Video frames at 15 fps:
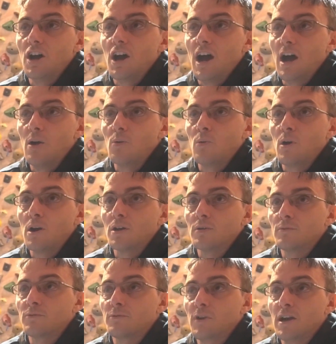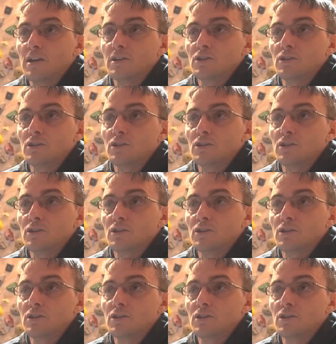I want to find